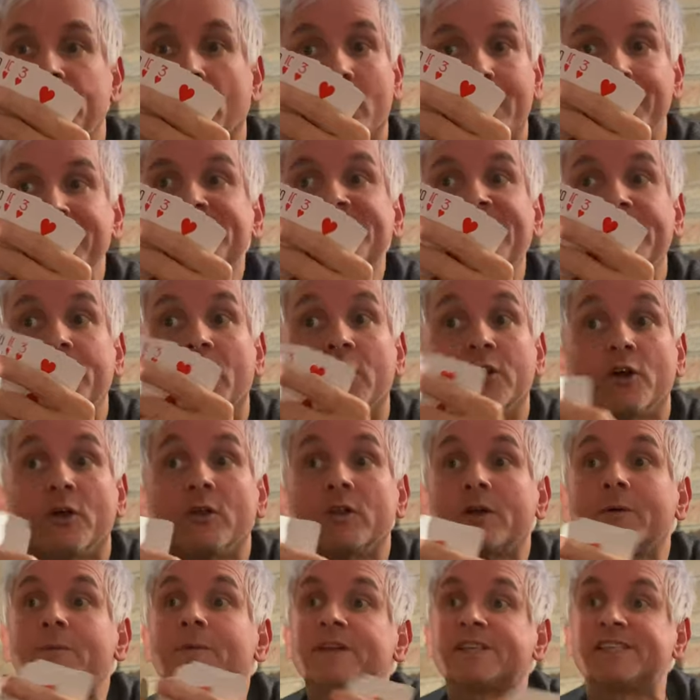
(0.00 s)
No, let me see. They'll
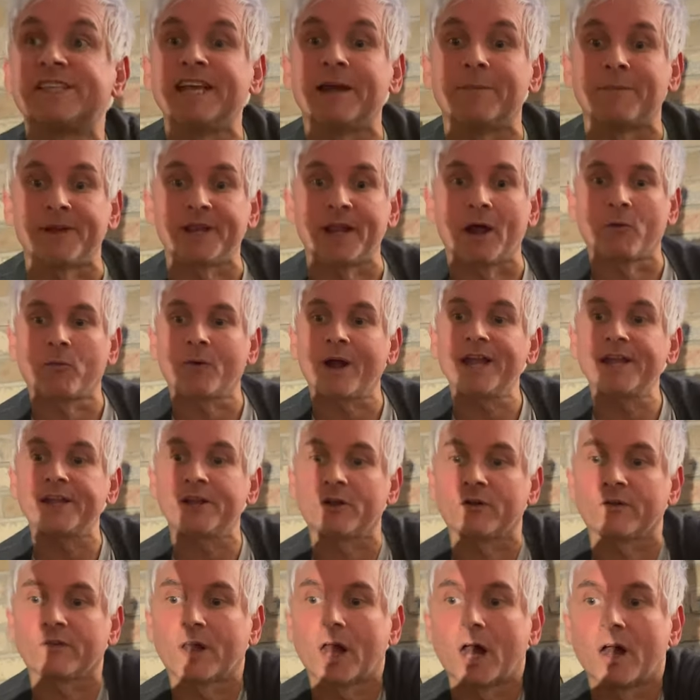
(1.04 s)
only see it. But write
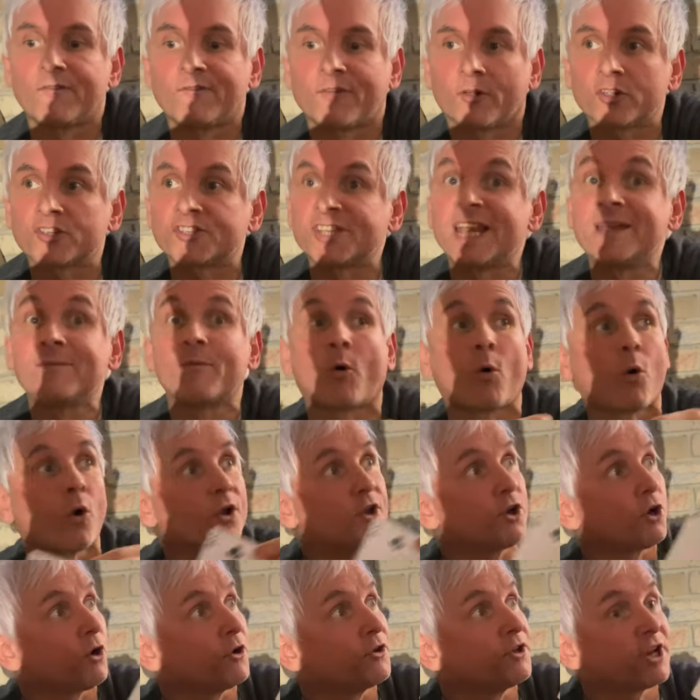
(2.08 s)
your first name or
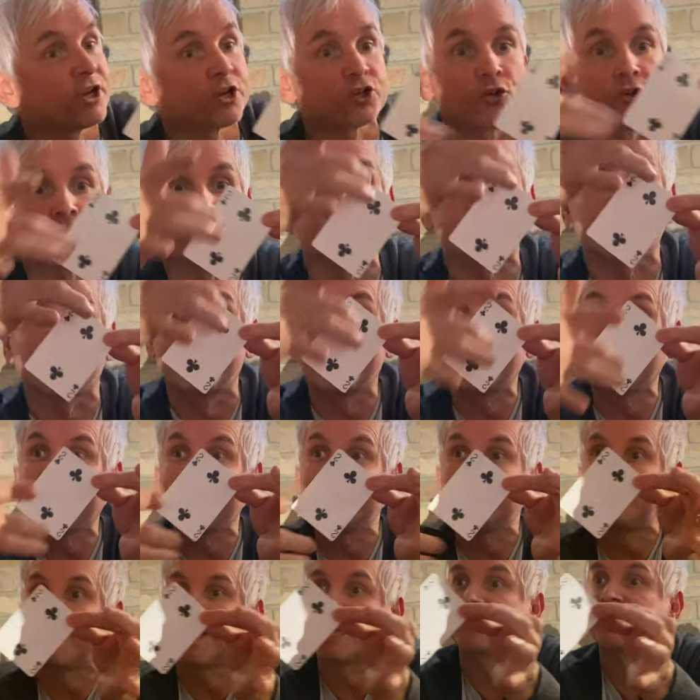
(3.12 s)
your initials really
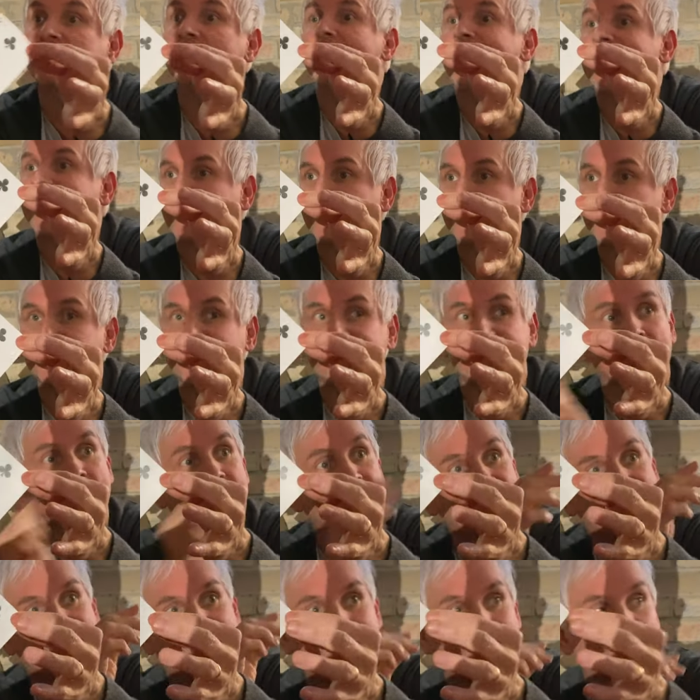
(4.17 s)
big so they can see it on
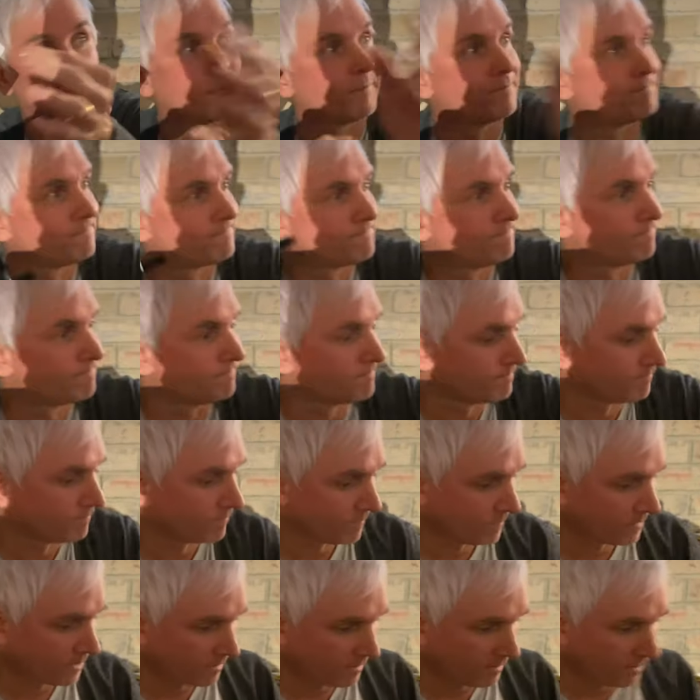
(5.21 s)
camera.
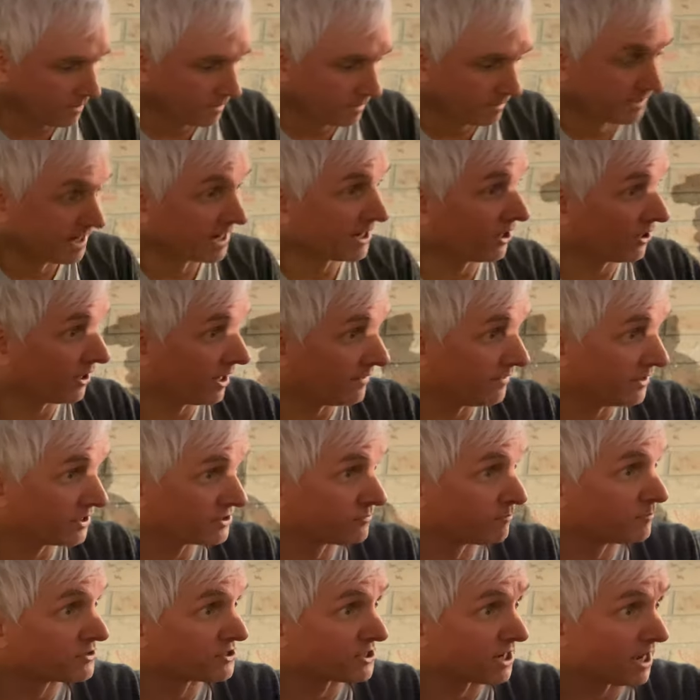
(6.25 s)
Nick, you getting this to
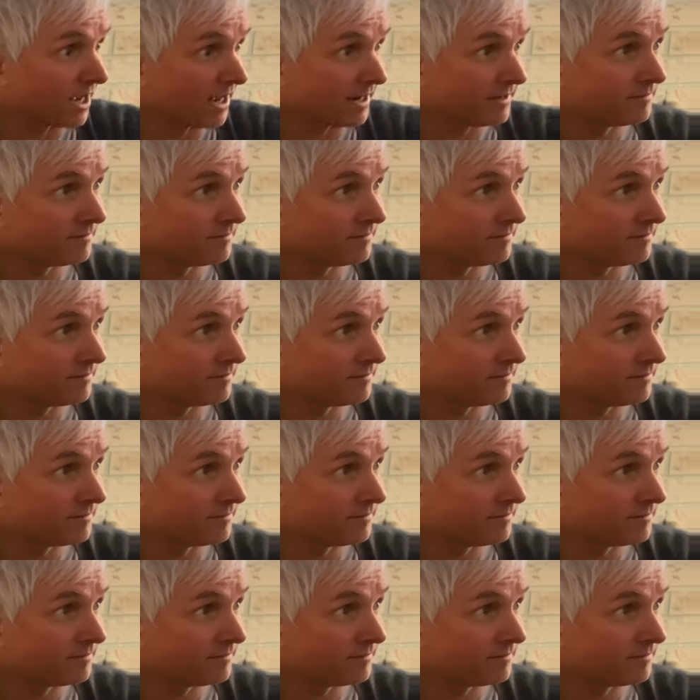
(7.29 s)
the side?